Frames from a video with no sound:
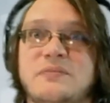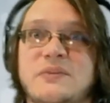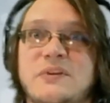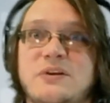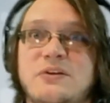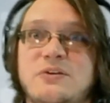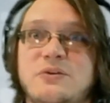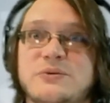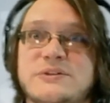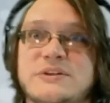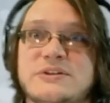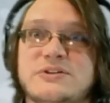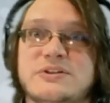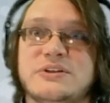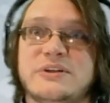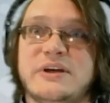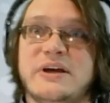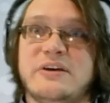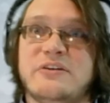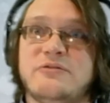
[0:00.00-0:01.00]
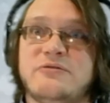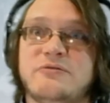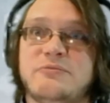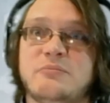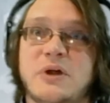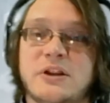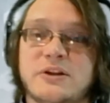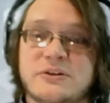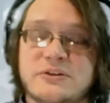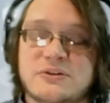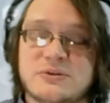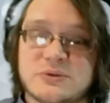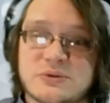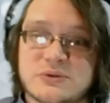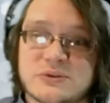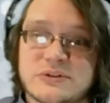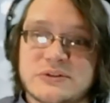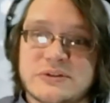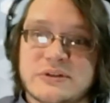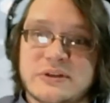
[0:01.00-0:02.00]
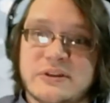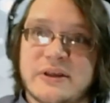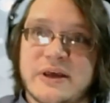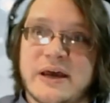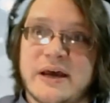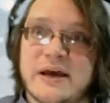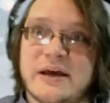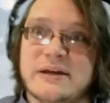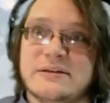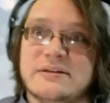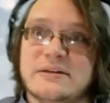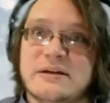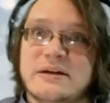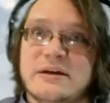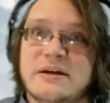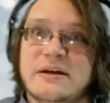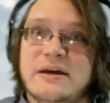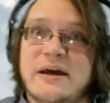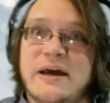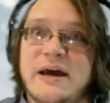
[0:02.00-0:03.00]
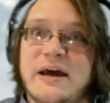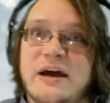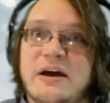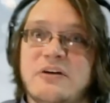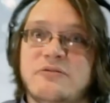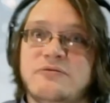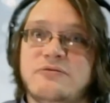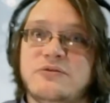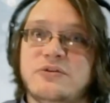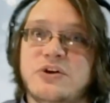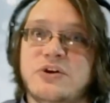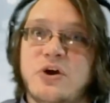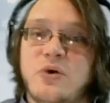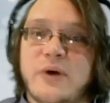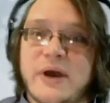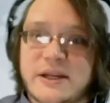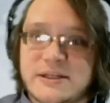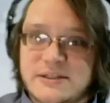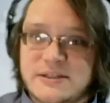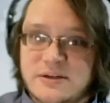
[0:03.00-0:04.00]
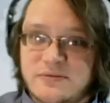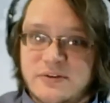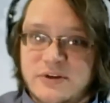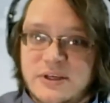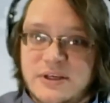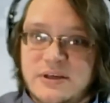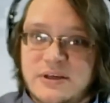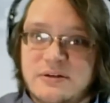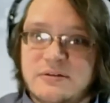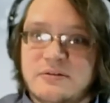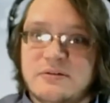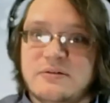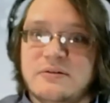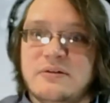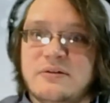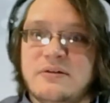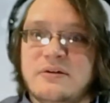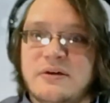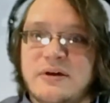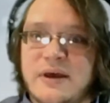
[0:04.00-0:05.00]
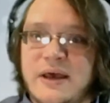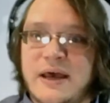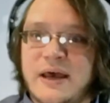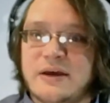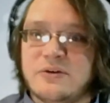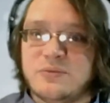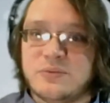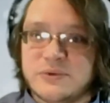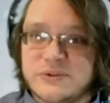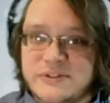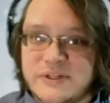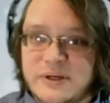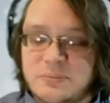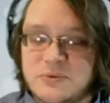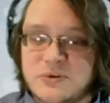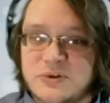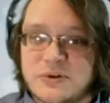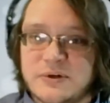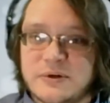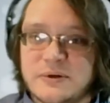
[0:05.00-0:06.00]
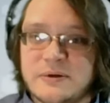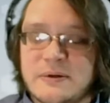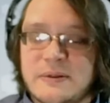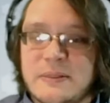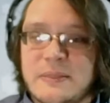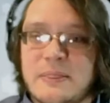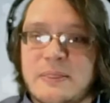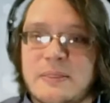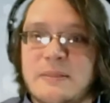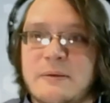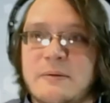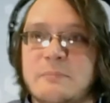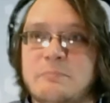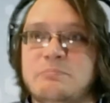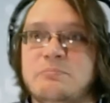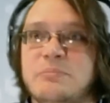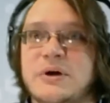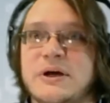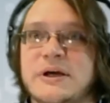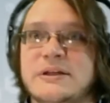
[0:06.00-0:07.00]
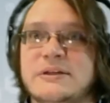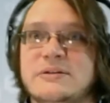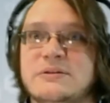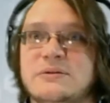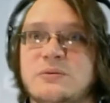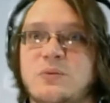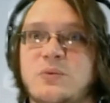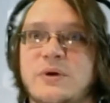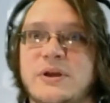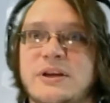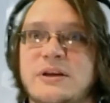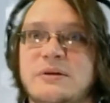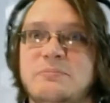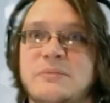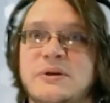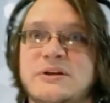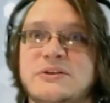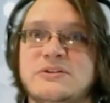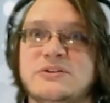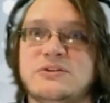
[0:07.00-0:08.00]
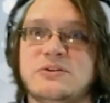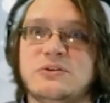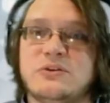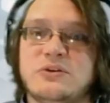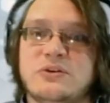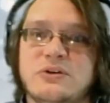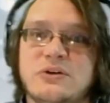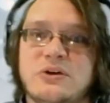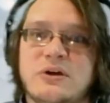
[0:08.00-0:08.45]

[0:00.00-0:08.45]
you essentially have molecules that have no activity at a receptor, but when administered